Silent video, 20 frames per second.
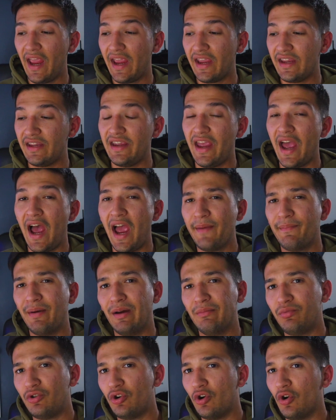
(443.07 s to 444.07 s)
a
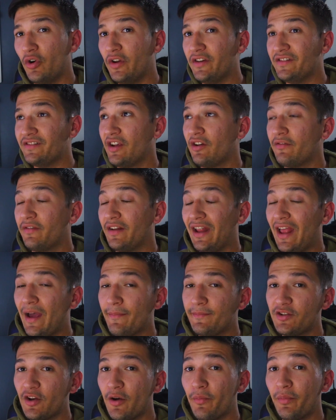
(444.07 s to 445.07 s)
iPad Pro instead of a
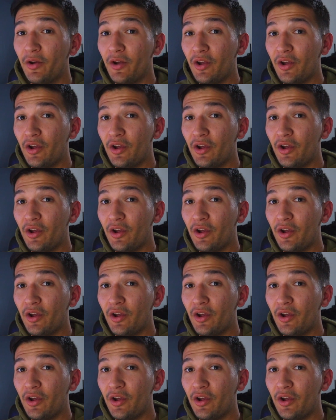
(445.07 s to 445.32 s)
laptop,